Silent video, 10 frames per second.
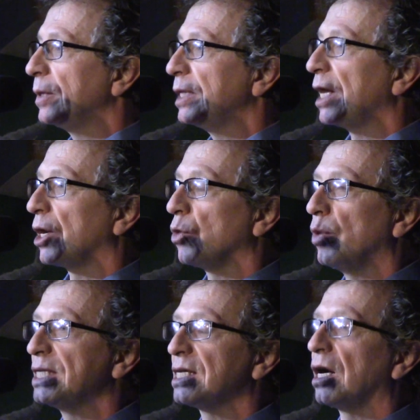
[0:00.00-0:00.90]
that are the
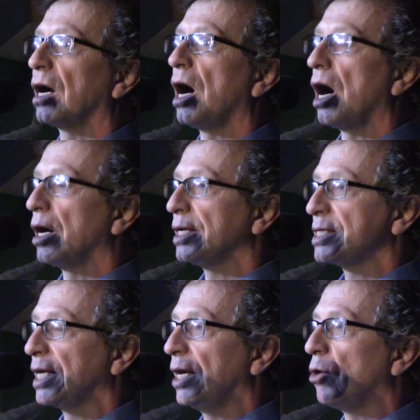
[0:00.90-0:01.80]
ones that are
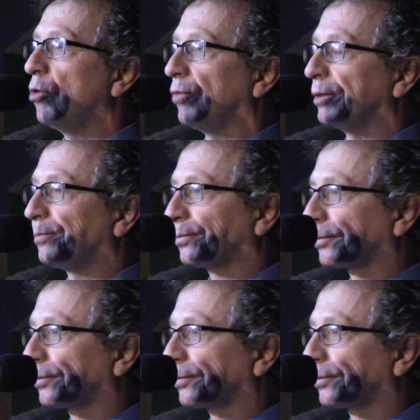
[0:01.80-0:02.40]
hardest to get over.